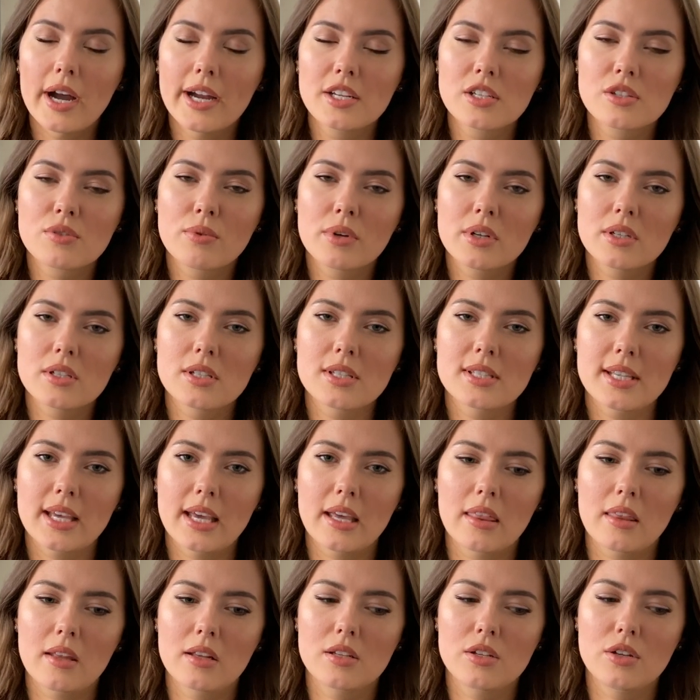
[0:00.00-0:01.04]
I just want to
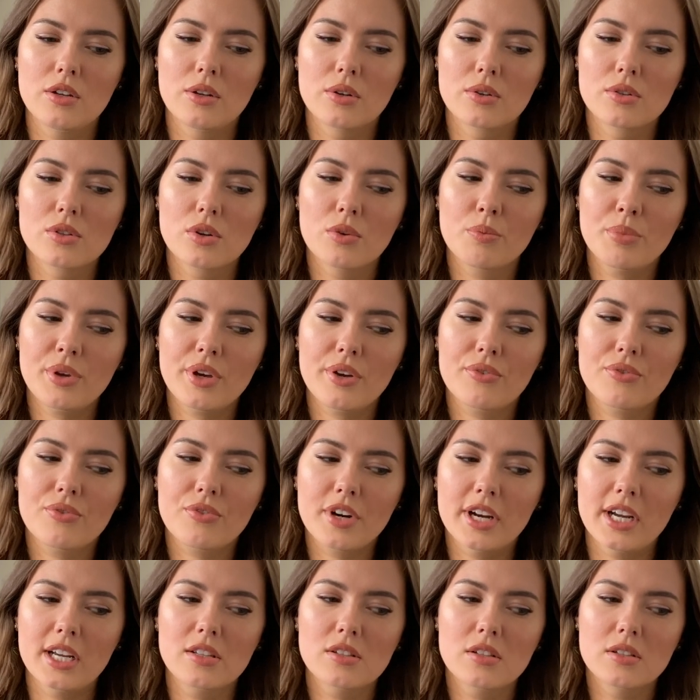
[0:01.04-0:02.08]
say that, you know, don't be
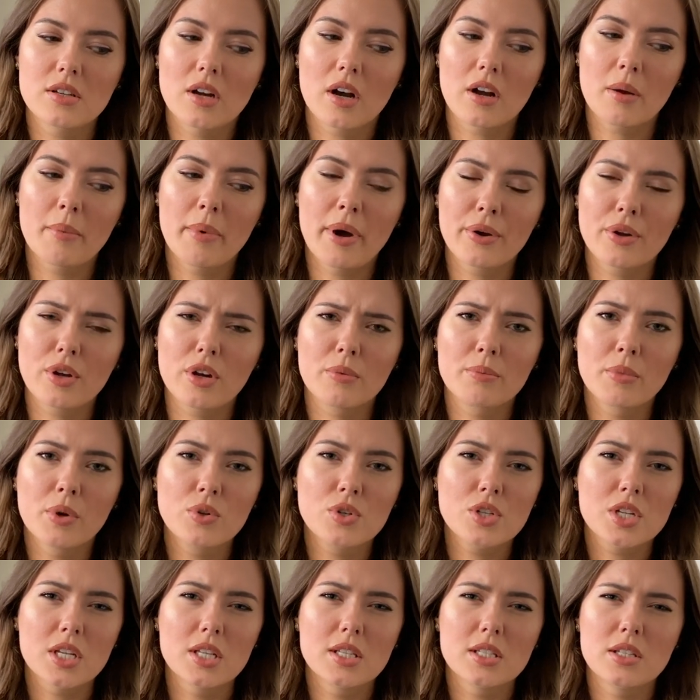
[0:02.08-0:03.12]
afraid to talk about your
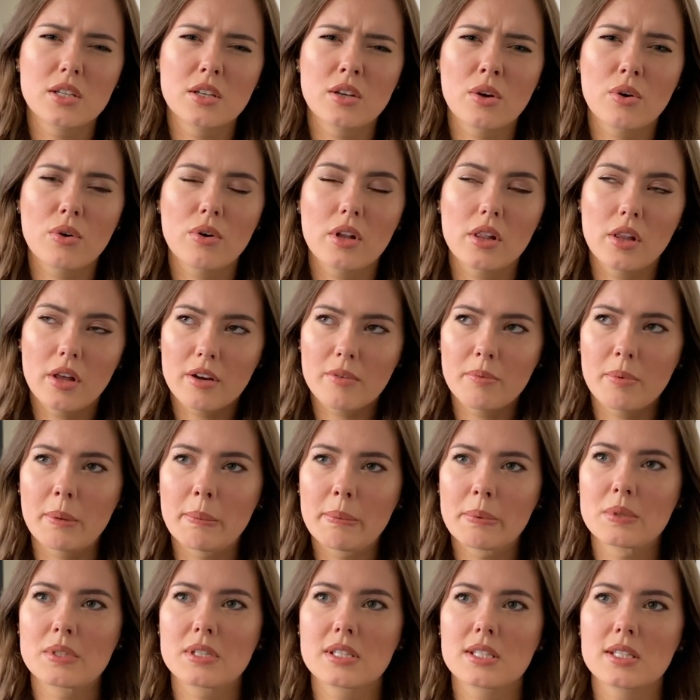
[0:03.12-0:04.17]
emotions. You know, a lot of
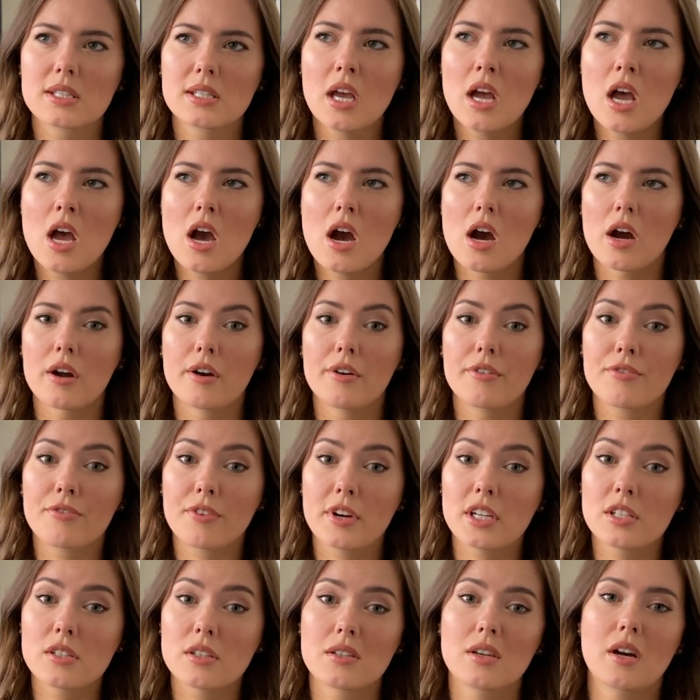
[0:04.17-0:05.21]
people are
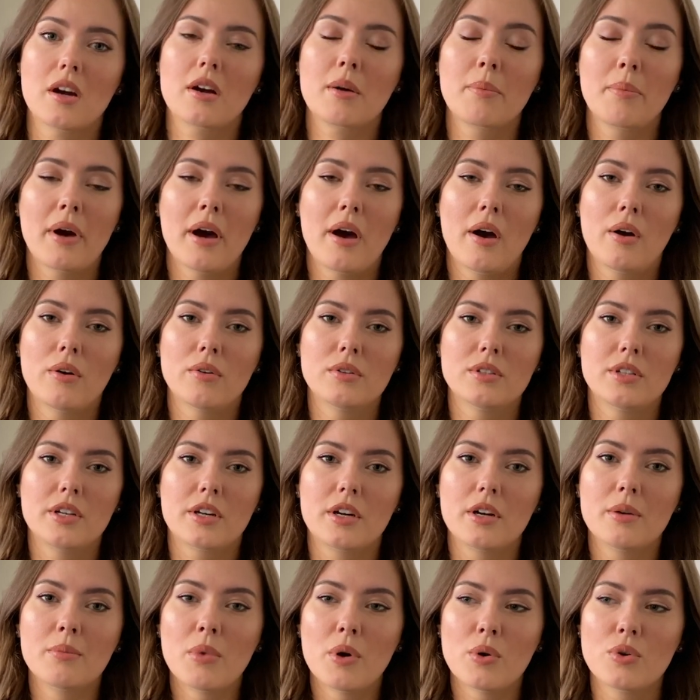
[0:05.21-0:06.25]
afraid to talk about
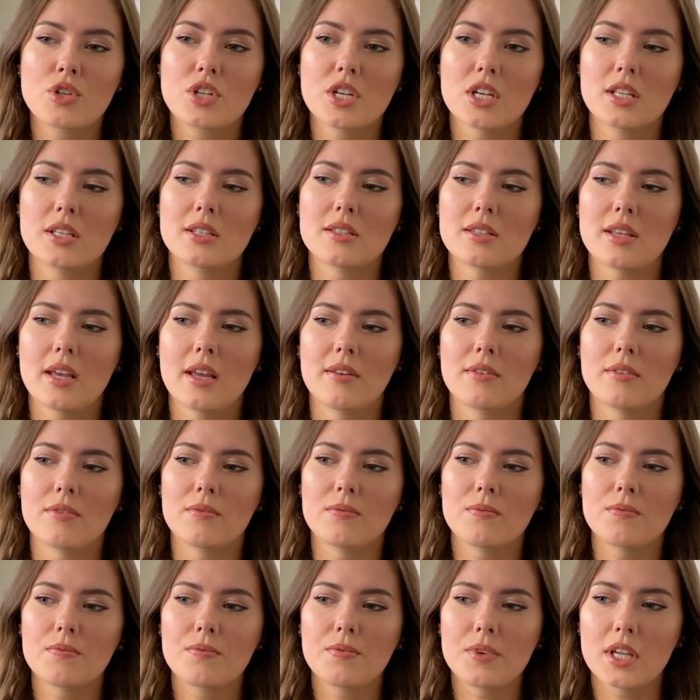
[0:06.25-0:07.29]
their emotions and
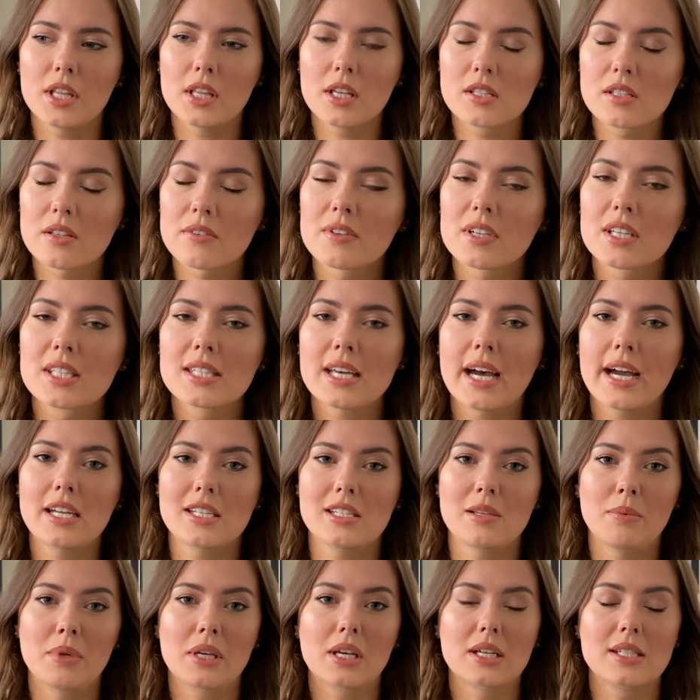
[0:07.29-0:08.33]
feelings of
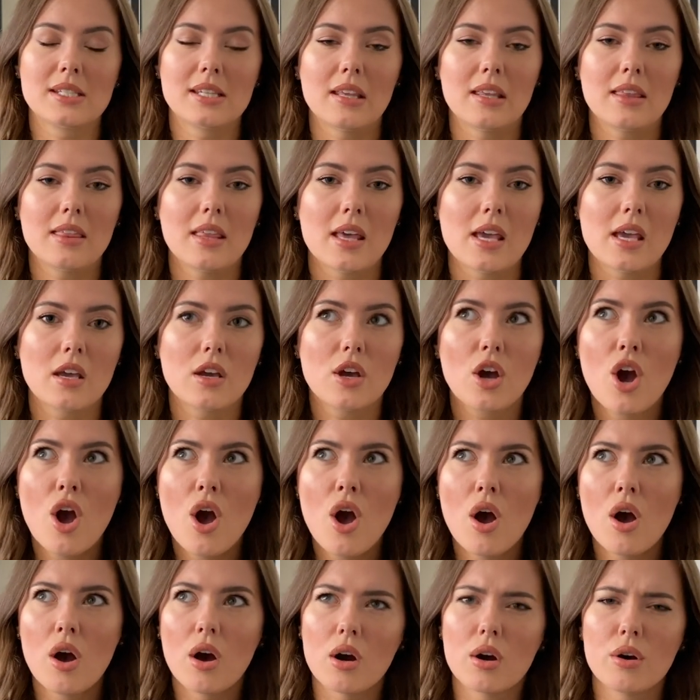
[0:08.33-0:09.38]
anxiety because they think,
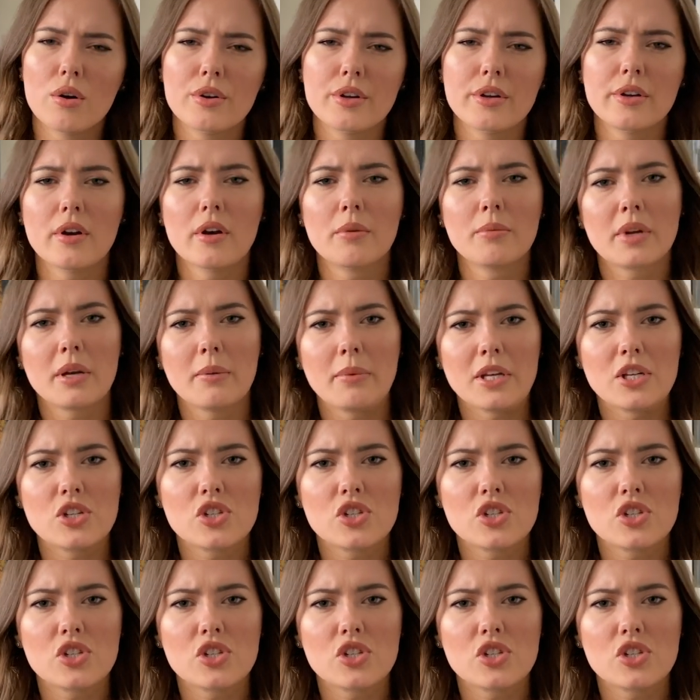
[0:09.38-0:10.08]
oh, you know, I'm gonna be